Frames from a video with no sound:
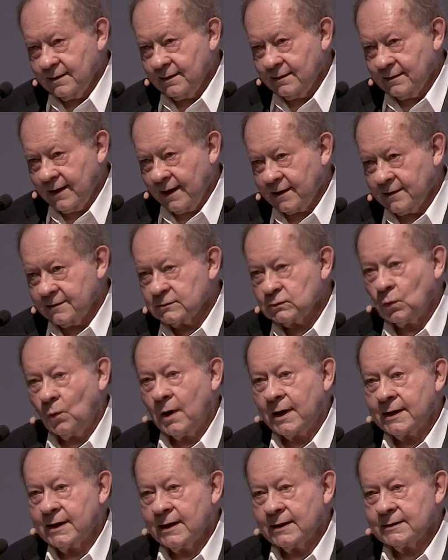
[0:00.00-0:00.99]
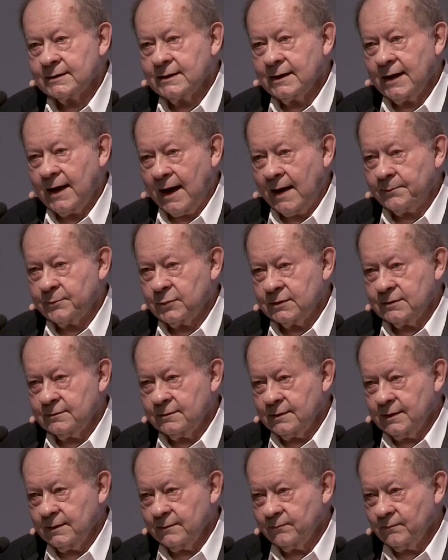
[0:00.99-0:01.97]
that is what had
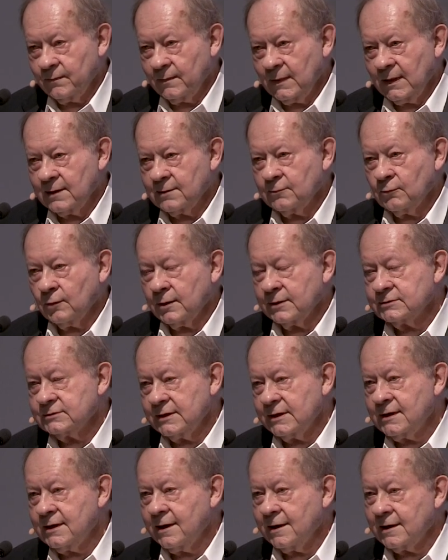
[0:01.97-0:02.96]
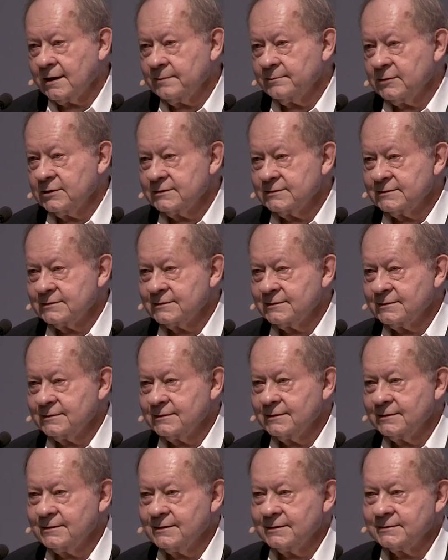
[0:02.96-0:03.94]
happened was economists
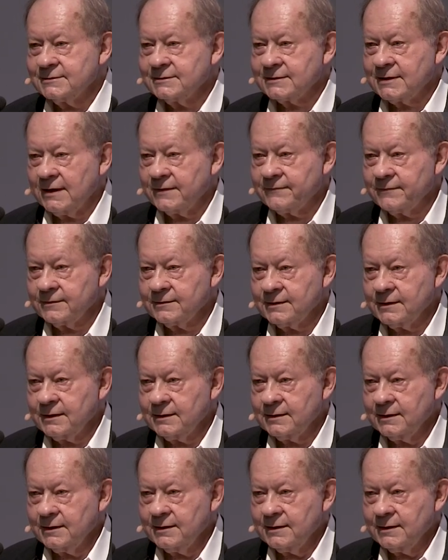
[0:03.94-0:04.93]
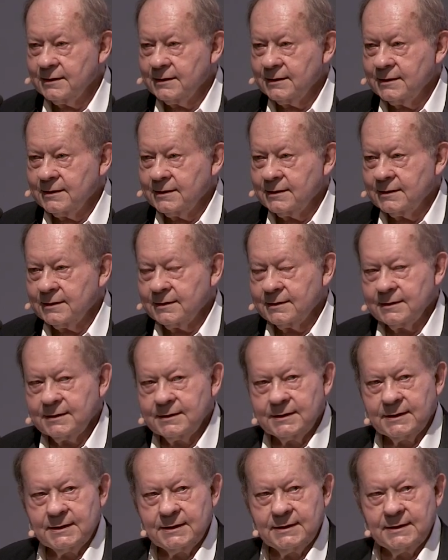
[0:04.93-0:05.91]
discovered
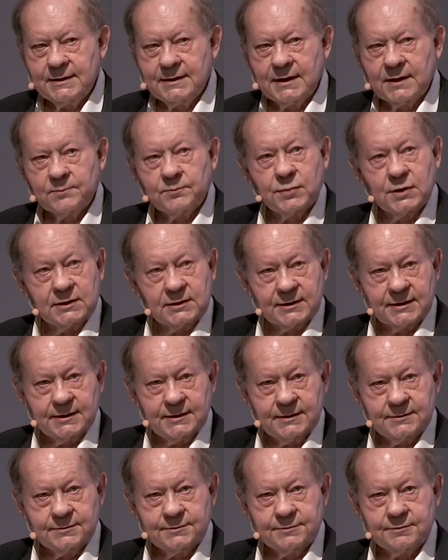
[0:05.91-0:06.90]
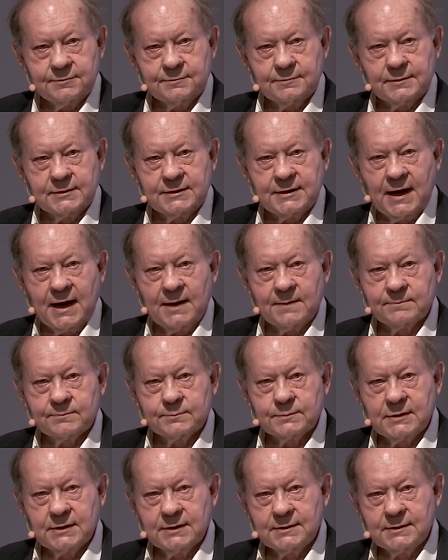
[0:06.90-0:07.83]
the ability to adapt